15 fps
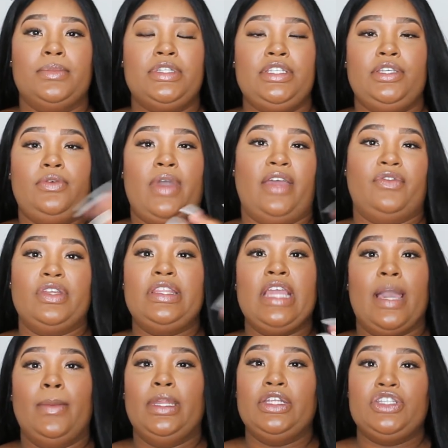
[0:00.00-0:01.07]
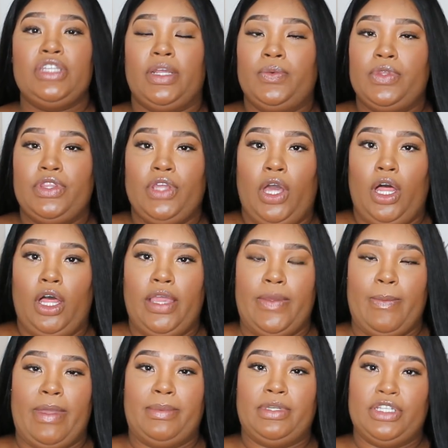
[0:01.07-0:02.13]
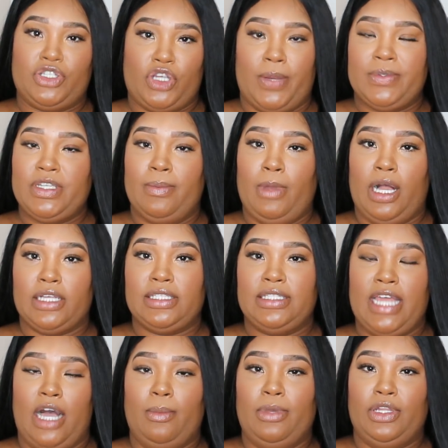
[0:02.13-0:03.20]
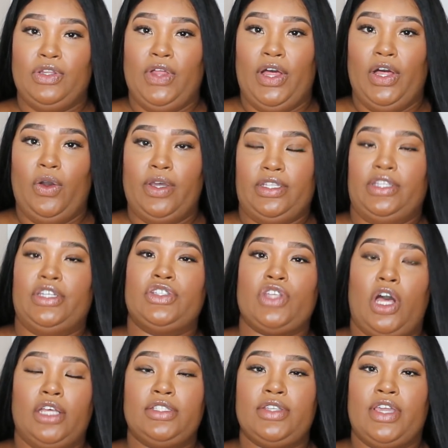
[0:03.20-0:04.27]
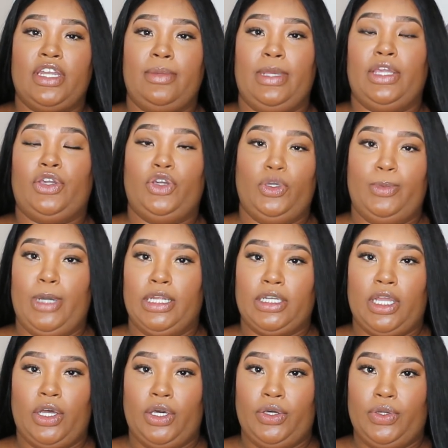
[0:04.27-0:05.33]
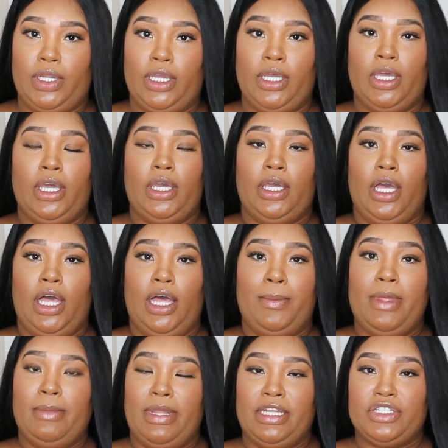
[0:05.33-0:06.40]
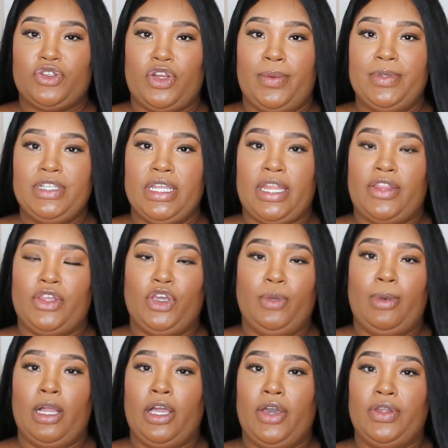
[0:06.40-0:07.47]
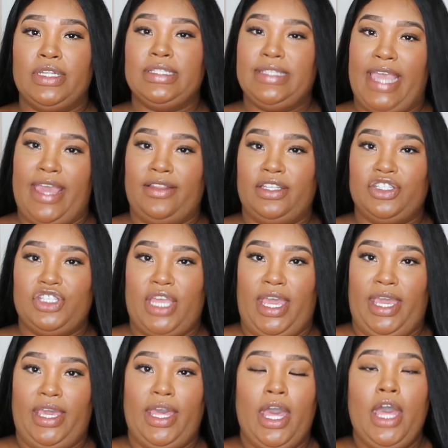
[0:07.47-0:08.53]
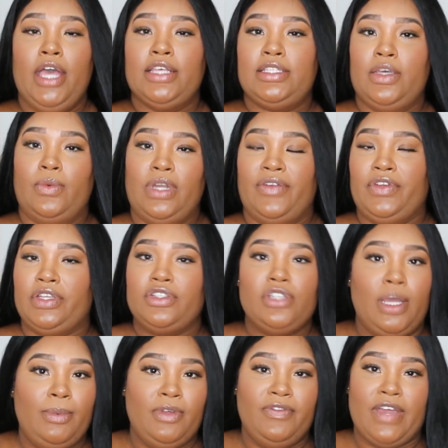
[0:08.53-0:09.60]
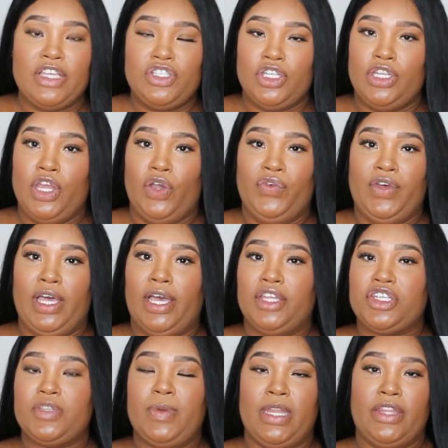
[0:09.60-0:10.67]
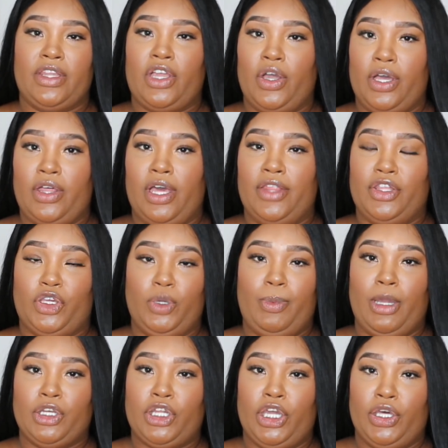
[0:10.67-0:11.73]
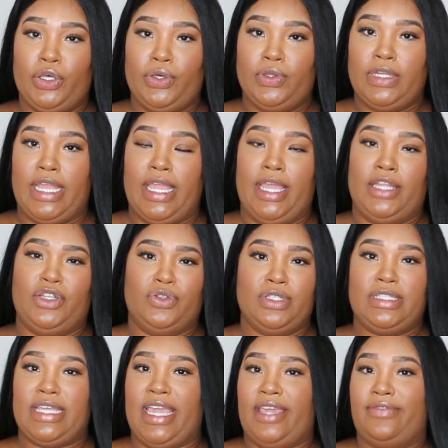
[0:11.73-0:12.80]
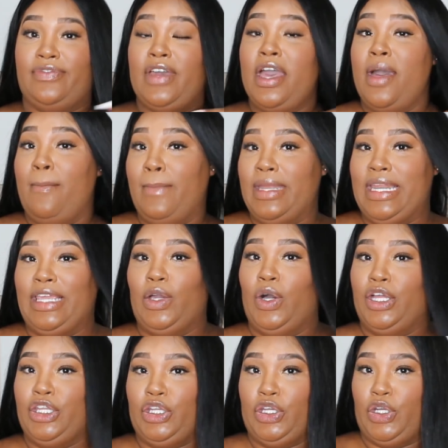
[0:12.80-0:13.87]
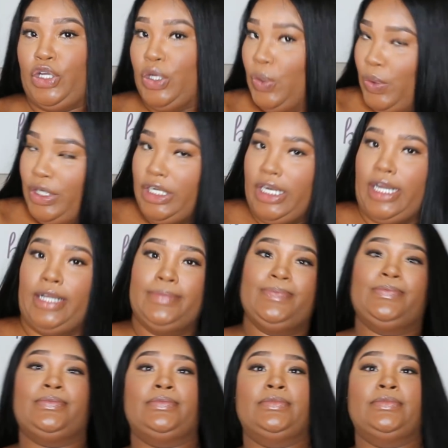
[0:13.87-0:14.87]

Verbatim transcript: to everything I'm going to share with y'all in my description box down below. And then there's also going to be a coupon code in my description, and the coupon code is Kayla J. So whenever you shop on Fashion Nova, just put in the coupon code and you'll save money on your order.